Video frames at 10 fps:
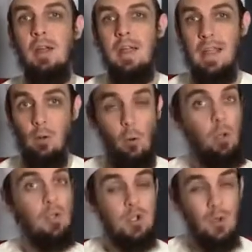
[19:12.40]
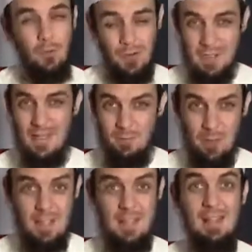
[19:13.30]
it also
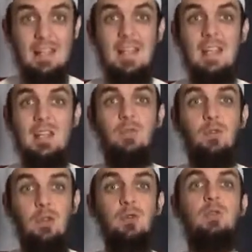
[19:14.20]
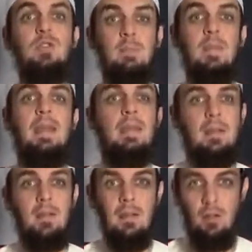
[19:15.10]
facilitates for you to
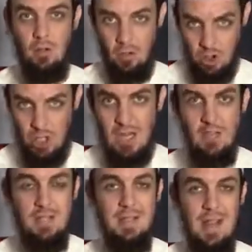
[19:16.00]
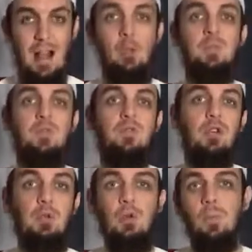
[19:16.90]
make changes and helps for
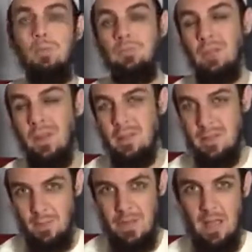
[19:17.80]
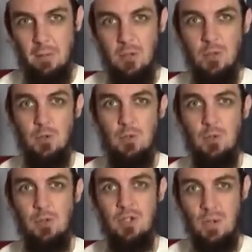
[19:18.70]
you to be able
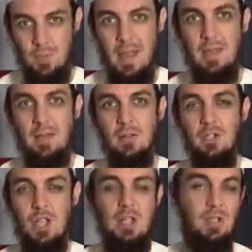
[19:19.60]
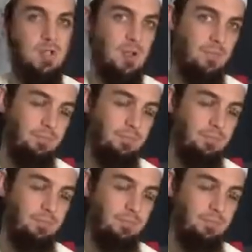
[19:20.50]
to make changes.